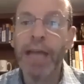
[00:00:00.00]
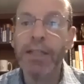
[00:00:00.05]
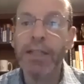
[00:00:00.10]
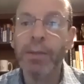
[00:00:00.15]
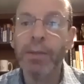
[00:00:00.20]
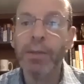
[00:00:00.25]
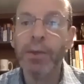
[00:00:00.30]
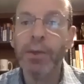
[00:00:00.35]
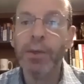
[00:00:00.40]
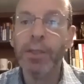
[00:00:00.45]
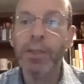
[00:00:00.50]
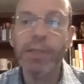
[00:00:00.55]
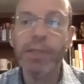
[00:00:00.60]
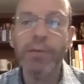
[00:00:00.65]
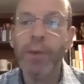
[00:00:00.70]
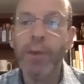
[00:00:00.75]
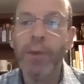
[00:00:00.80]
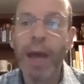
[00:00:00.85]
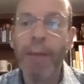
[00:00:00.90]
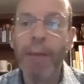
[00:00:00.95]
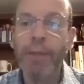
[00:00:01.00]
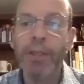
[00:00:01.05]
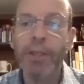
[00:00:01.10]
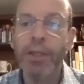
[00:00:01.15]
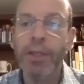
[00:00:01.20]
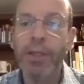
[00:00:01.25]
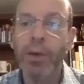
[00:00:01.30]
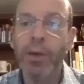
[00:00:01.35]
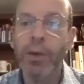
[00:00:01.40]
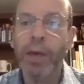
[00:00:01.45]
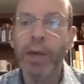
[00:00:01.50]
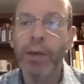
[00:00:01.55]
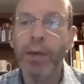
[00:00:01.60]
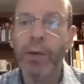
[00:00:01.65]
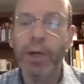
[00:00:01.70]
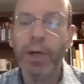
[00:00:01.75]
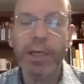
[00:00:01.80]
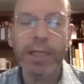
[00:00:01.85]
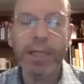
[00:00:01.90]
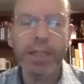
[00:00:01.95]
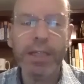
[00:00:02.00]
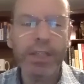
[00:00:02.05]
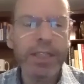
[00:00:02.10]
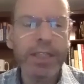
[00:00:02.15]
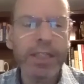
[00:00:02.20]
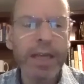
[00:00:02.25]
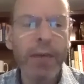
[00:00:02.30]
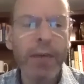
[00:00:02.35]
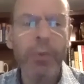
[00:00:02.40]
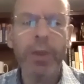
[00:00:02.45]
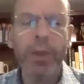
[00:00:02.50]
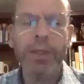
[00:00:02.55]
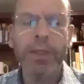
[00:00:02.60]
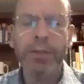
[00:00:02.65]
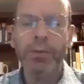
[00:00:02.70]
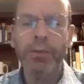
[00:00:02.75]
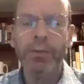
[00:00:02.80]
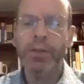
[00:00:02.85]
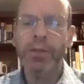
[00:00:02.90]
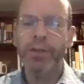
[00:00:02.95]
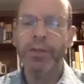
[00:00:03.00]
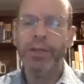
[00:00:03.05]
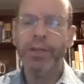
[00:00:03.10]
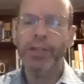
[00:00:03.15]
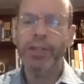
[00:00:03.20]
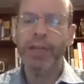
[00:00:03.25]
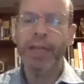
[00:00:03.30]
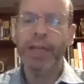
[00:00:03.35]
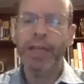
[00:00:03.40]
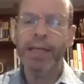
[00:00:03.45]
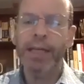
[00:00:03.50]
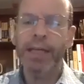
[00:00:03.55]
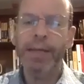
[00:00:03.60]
So I'm curious if you happen to know that organization, Southwest Reservation Aid.